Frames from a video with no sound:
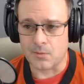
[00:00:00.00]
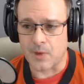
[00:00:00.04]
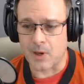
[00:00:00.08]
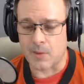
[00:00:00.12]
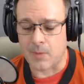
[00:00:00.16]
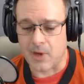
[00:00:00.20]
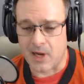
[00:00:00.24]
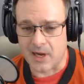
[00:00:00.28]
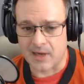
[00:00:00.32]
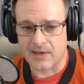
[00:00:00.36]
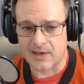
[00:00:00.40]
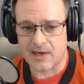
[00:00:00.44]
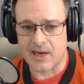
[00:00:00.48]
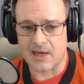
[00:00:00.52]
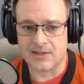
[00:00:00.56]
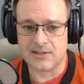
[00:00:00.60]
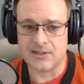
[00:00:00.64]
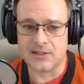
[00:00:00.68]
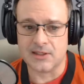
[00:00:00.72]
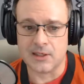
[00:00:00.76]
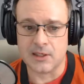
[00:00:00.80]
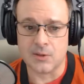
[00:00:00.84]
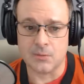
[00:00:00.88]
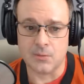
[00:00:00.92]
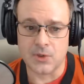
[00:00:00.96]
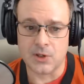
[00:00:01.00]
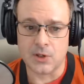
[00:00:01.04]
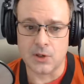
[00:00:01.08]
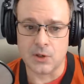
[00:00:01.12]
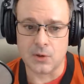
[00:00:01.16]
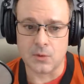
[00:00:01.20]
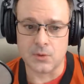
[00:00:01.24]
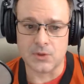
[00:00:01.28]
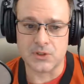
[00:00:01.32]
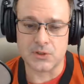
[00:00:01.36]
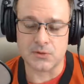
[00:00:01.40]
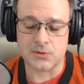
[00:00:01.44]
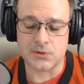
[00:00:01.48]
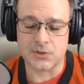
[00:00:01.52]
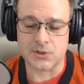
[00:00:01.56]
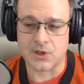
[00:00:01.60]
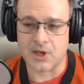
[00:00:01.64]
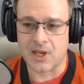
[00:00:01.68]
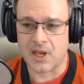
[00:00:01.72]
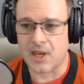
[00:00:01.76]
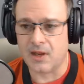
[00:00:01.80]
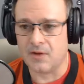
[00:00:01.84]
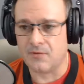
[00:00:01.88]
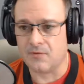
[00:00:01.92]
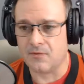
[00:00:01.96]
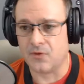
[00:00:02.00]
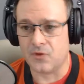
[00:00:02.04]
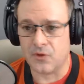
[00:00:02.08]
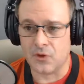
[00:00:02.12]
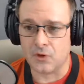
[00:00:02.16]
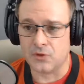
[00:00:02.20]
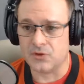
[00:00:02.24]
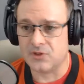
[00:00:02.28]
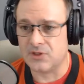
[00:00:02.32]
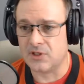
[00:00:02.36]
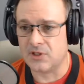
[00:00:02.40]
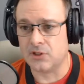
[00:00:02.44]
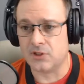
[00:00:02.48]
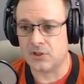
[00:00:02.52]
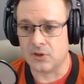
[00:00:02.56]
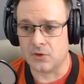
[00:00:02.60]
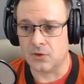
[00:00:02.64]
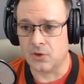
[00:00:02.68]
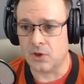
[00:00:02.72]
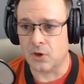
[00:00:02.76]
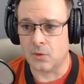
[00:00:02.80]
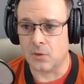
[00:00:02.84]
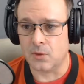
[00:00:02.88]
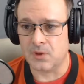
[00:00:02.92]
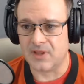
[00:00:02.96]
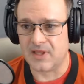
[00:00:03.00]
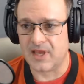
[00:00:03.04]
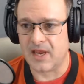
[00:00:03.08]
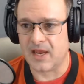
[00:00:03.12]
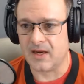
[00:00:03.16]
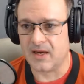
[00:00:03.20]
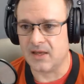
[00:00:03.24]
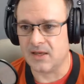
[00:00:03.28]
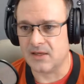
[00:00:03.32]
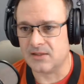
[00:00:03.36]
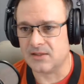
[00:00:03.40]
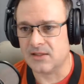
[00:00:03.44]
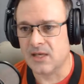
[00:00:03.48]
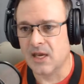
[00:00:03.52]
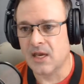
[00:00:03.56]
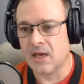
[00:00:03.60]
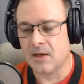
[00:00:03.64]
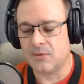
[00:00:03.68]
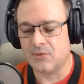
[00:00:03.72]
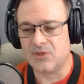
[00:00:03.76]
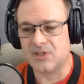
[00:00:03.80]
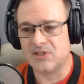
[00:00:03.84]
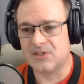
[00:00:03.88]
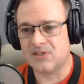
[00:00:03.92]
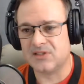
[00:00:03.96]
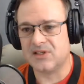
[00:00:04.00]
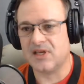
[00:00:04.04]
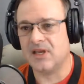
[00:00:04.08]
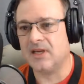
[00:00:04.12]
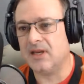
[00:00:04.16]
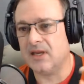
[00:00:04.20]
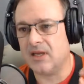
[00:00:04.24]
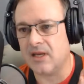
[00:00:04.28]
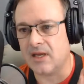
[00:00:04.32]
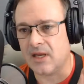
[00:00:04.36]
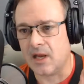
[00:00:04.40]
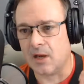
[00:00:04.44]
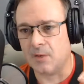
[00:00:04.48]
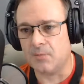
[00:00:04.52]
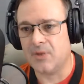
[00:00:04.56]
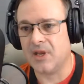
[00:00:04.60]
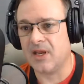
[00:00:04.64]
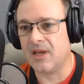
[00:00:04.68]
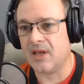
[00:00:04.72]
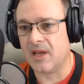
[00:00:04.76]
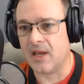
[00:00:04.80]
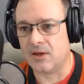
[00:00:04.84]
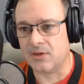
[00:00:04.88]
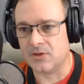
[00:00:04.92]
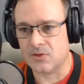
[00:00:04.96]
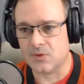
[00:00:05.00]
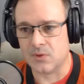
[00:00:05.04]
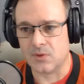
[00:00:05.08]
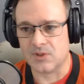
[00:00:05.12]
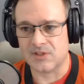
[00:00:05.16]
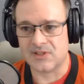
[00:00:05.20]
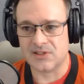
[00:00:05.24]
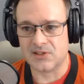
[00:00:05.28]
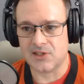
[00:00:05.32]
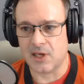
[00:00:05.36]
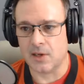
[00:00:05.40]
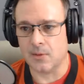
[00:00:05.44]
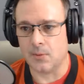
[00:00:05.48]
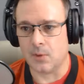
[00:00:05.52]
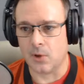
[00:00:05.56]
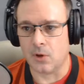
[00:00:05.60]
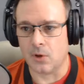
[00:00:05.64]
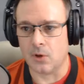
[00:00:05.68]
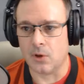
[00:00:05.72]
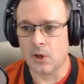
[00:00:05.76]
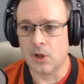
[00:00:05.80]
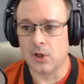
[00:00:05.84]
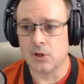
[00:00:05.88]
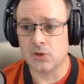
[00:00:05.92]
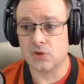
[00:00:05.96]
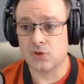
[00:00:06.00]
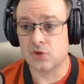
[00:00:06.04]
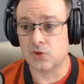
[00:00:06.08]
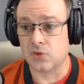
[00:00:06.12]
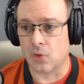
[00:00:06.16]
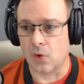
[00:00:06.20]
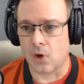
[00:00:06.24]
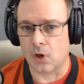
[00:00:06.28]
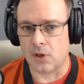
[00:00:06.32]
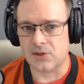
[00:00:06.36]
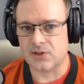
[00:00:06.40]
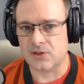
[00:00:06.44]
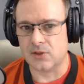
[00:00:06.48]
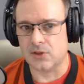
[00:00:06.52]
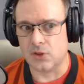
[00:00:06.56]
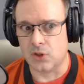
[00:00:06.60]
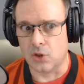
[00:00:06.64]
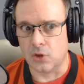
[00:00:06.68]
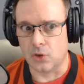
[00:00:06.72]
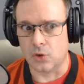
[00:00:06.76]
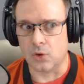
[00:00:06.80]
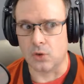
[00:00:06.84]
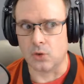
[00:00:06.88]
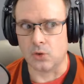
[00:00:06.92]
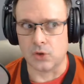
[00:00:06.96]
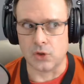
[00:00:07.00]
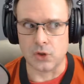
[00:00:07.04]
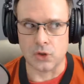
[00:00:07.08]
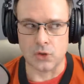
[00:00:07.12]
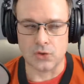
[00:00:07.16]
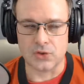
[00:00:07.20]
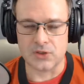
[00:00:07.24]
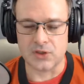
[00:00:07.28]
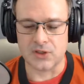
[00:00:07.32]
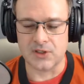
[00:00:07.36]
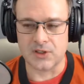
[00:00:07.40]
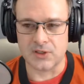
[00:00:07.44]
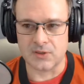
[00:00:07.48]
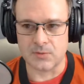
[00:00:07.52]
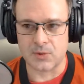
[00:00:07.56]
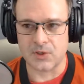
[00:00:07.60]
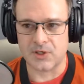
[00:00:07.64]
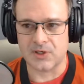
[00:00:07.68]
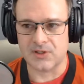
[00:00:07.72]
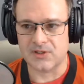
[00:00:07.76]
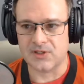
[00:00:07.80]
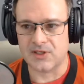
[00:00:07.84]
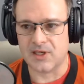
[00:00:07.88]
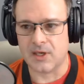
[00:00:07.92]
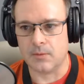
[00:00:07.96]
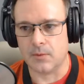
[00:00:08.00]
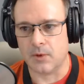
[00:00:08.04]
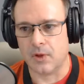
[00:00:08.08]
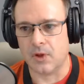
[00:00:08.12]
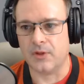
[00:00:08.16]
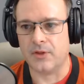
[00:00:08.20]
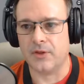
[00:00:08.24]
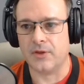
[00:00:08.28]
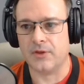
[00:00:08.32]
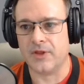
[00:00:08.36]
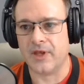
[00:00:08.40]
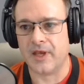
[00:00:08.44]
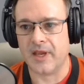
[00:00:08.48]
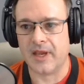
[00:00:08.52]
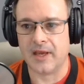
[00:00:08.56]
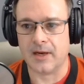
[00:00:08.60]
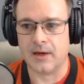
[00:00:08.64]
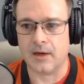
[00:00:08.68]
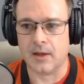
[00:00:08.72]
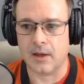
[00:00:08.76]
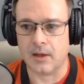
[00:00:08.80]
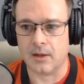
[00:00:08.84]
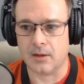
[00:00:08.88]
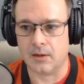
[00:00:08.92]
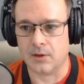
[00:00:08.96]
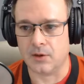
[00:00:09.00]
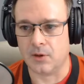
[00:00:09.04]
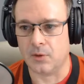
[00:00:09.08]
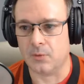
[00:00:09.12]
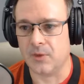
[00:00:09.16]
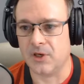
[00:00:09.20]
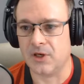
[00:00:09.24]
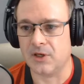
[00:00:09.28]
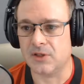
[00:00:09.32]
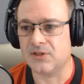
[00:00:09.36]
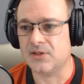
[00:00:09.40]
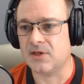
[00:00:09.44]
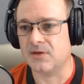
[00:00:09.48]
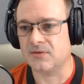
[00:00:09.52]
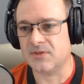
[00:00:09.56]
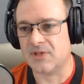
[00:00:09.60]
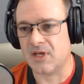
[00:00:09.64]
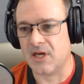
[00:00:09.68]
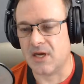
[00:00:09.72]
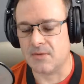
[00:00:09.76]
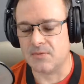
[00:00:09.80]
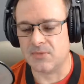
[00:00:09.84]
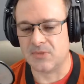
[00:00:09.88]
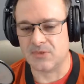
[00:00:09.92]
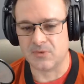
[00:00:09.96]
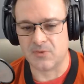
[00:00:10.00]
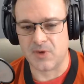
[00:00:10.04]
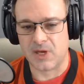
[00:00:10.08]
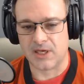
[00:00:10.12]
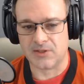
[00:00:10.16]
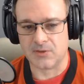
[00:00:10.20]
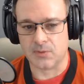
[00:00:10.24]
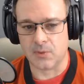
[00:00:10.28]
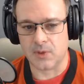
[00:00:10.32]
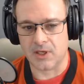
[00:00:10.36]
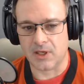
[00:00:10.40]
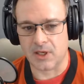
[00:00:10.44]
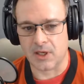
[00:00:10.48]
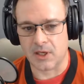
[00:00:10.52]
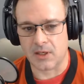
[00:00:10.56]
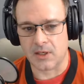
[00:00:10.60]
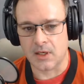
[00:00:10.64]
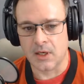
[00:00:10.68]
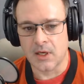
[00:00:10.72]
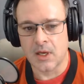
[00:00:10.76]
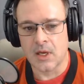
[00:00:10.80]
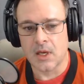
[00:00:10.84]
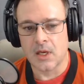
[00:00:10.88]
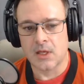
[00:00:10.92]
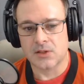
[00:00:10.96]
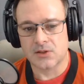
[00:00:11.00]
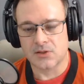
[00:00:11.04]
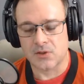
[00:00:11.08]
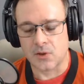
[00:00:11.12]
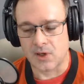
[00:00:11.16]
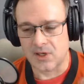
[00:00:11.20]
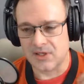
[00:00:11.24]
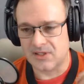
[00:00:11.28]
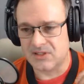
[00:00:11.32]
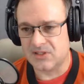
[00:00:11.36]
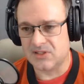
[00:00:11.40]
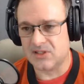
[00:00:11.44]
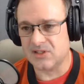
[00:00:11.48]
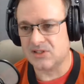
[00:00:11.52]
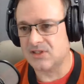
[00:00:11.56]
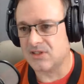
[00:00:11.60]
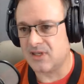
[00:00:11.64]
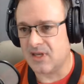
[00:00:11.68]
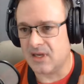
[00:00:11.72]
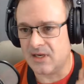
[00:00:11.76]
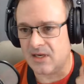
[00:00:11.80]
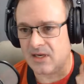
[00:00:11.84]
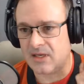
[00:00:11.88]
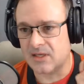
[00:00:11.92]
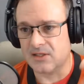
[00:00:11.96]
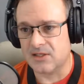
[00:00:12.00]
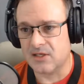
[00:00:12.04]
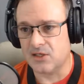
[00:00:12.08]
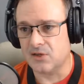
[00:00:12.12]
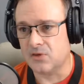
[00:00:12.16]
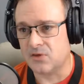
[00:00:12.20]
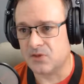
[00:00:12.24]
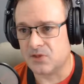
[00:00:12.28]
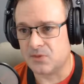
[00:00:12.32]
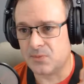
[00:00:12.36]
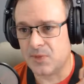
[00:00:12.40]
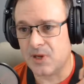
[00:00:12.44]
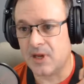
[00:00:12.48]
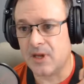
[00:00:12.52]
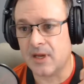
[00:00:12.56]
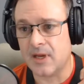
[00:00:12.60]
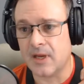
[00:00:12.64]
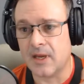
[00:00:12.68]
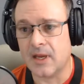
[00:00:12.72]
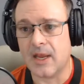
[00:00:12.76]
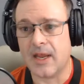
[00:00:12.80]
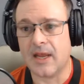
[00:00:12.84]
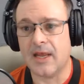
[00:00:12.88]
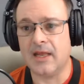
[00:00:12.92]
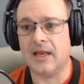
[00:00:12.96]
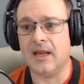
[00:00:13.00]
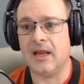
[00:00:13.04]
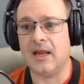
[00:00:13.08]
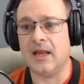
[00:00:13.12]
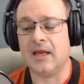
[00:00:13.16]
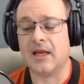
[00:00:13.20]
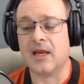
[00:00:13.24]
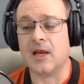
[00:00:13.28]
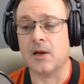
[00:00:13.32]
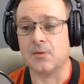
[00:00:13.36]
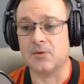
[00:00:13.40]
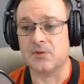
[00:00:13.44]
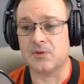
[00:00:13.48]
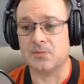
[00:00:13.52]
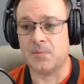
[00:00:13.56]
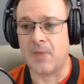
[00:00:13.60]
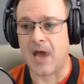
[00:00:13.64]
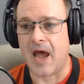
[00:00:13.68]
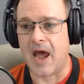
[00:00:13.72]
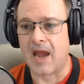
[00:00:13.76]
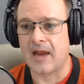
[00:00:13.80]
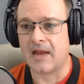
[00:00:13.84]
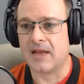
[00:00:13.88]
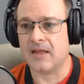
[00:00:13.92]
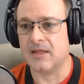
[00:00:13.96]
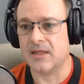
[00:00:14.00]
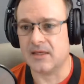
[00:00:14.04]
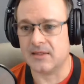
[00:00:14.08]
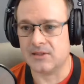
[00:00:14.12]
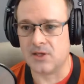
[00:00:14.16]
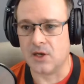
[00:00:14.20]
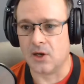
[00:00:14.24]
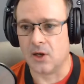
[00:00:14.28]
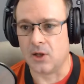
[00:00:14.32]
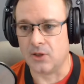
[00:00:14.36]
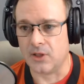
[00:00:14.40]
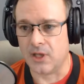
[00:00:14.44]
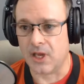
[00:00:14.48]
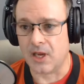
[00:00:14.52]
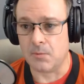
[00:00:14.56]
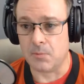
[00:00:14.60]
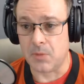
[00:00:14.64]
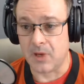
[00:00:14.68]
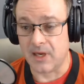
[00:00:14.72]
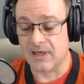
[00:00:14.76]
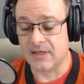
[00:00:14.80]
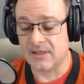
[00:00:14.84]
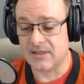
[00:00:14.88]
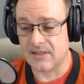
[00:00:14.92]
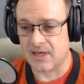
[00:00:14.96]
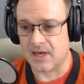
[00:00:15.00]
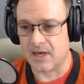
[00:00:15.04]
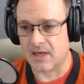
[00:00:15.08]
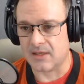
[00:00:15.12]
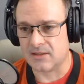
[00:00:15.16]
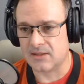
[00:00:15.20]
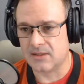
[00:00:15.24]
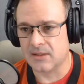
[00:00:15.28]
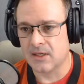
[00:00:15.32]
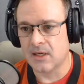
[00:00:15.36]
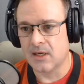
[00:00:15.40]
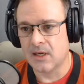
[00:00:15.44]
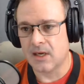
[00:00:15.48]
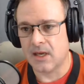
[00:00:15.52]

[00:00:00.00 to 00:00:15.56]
my podcasting computer, which was okay. And for those that don't know what that is, I'm just sending a ping out to a stable source, and Google usually is pretty stable, although they had a little bit of tough time this past weekend. So I just send a continuous ping and it comes back, and that's called a ping test.